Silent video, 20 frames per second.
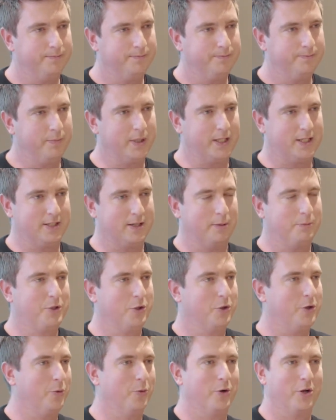Because I'm
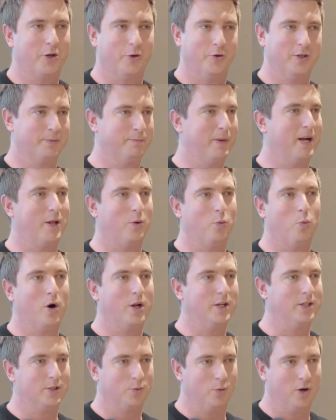sure you want to do as many
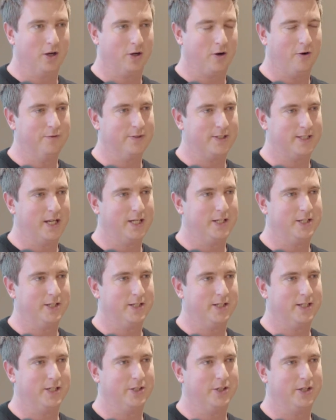one-to-one
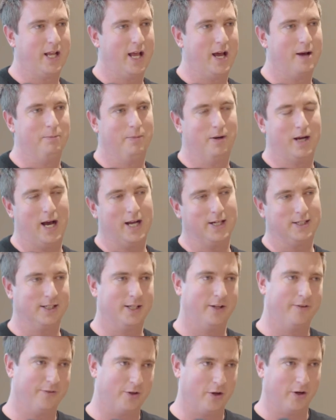conversations as you can, but
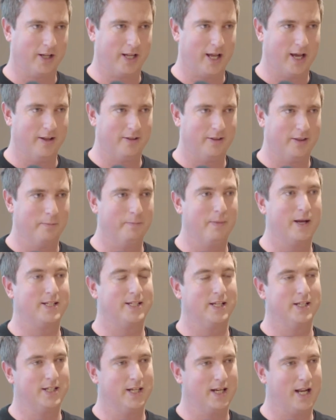actually you've got to get the
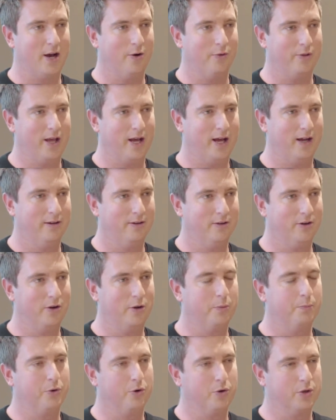messaging out there on
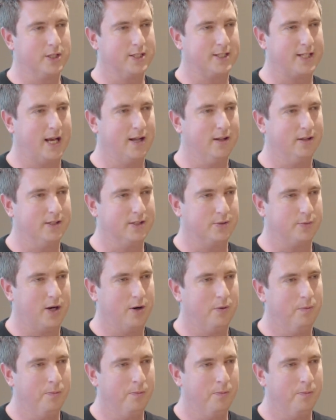a broader scale as well.